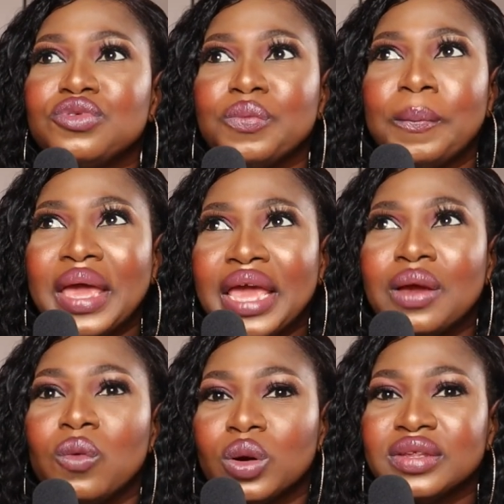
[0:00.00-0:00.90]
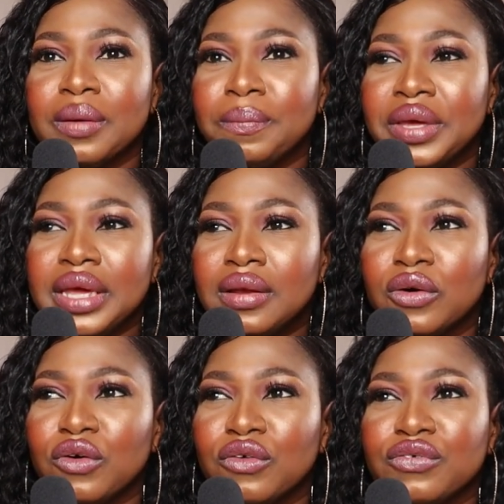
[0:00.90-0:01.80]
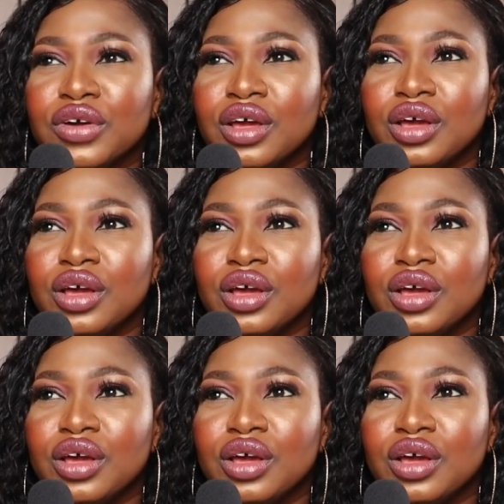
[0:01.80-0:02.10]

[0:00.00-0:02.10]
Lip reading: to pay water bill of